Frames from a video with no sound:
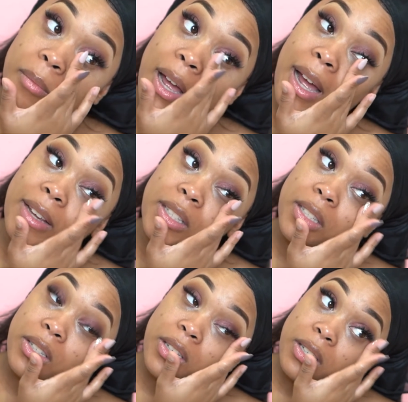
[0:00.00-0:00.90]
my
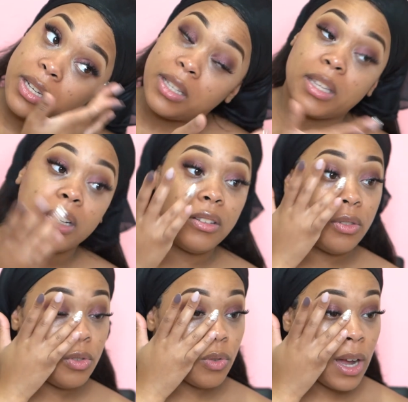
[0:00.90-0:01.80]
eyes does get a
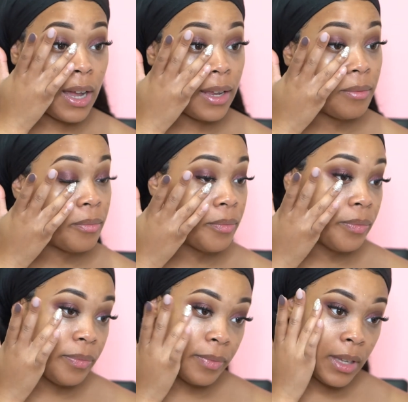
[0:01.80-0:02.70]
little dry.
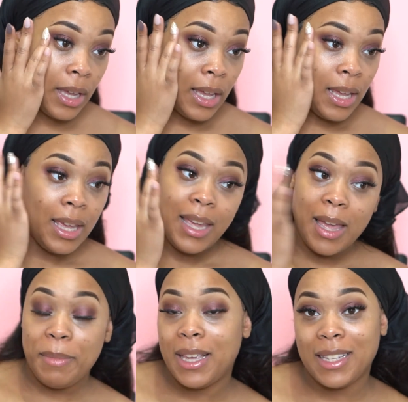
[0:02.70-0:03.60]

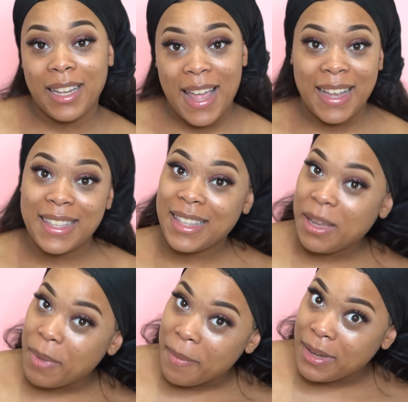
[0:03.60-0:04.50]
And because of the lack of
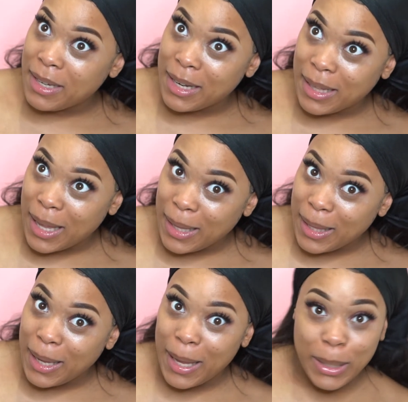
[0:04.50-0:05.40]
sleep I've been getting
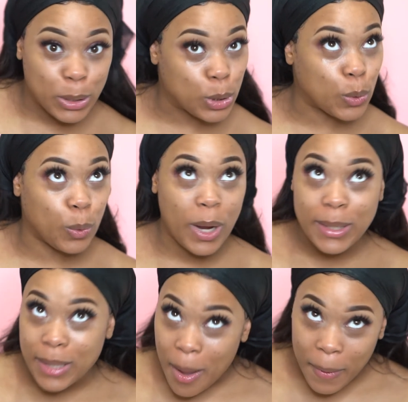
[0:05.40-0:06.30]
lately and the
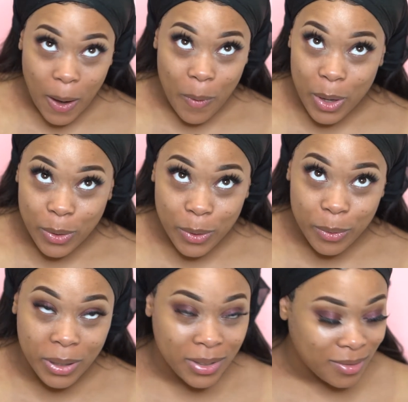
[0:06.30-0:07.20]
stress I've been going
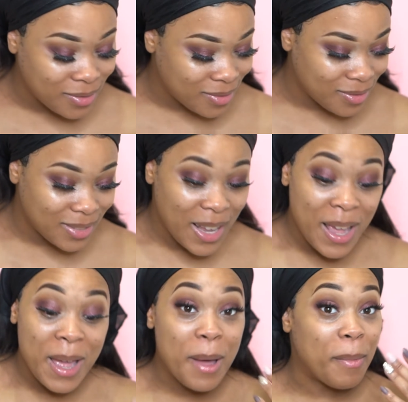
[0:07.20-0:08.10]
through,
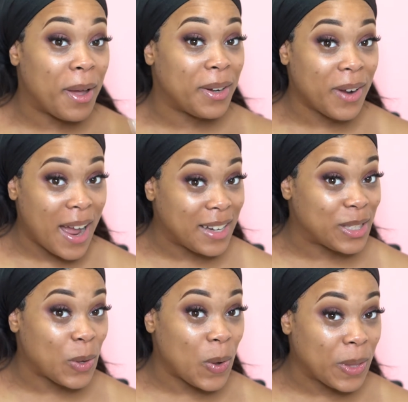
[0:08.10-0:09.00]
my under eye
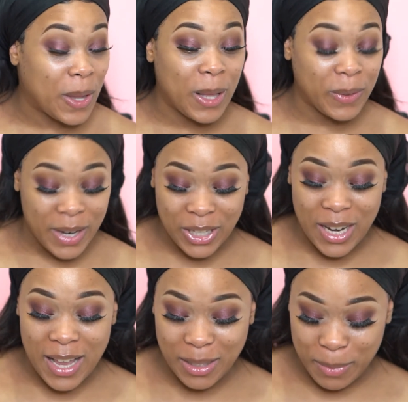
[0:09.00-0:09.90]

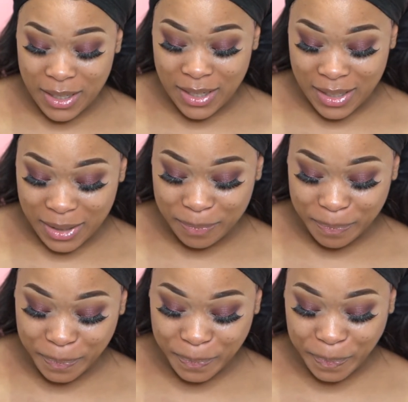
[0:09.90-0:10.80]
discoloration has been
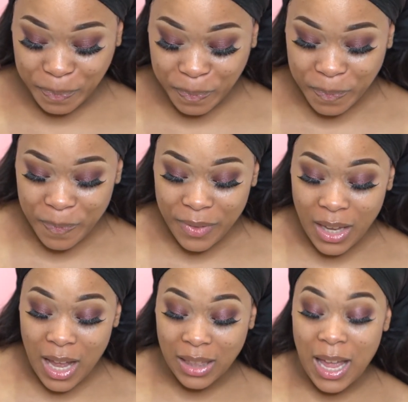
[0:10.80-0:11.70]

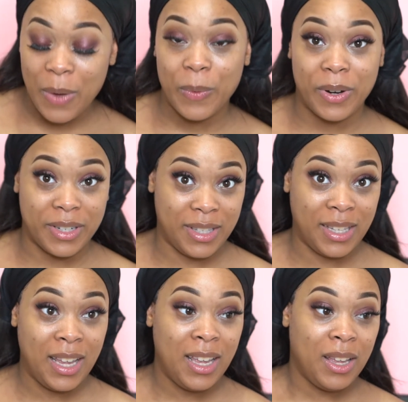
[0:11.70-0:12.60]
a lot worse
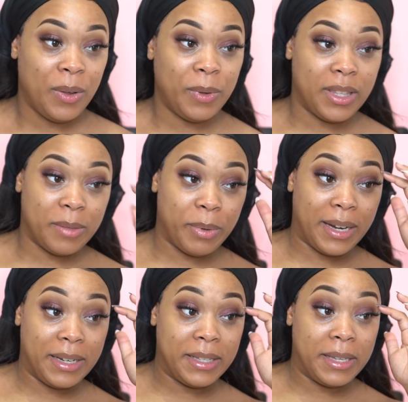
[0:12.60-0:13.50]
with this
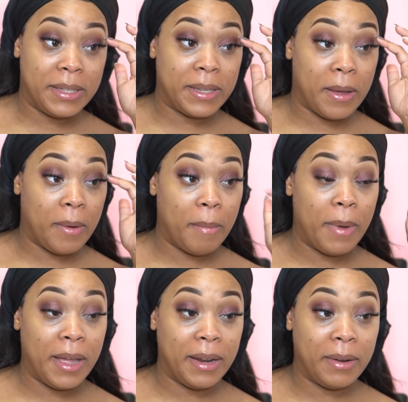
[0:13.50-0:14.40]
pregnancy. So,
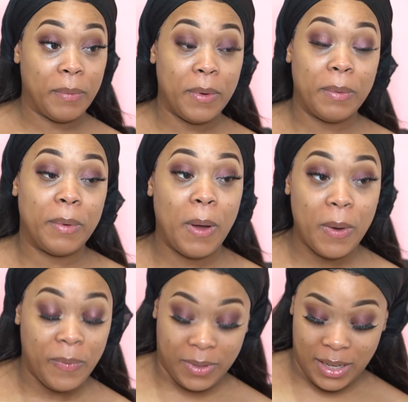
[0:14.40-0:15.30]
but
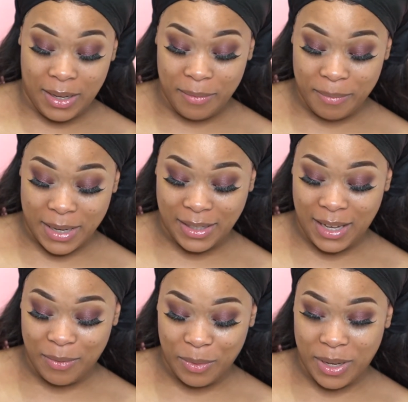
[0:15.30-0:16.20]
hopefully my
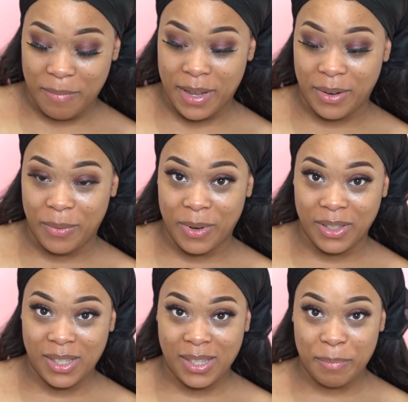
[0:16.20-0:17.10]
skin will get better
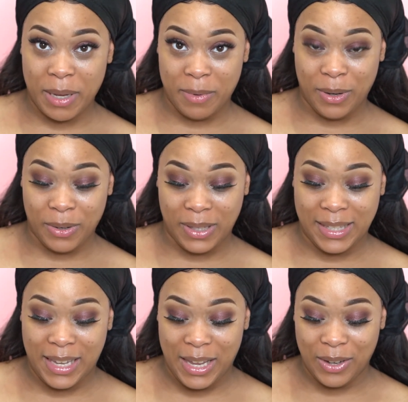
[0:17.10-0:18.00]
once baby girl
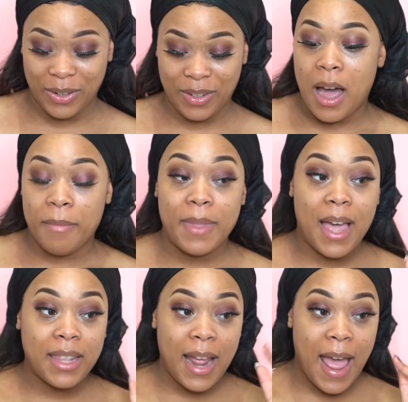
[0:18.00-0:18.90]
is here. Now
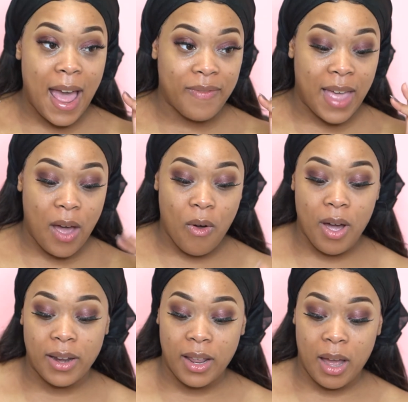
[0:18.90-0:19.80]
that I have that
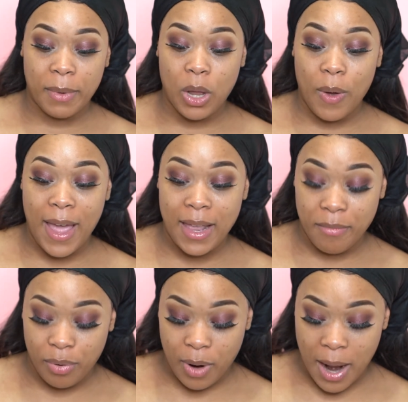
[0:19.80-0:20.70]
on, I'm going to go
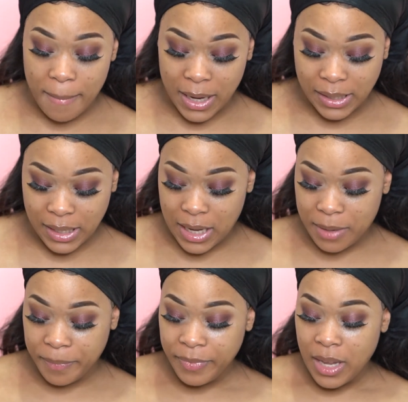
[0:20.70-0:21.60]
ahead and prime my
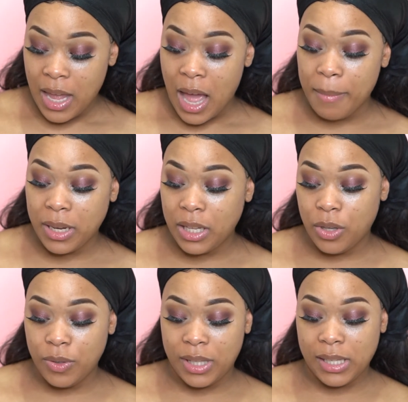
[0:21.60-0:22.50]
skin. I'm going to
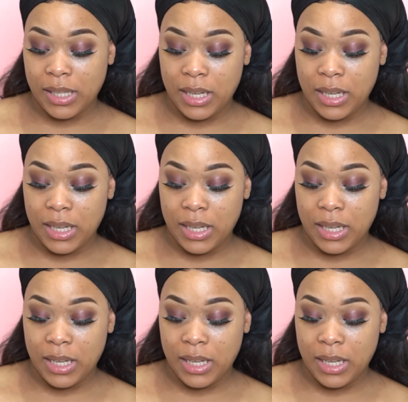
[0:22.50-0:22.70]
use this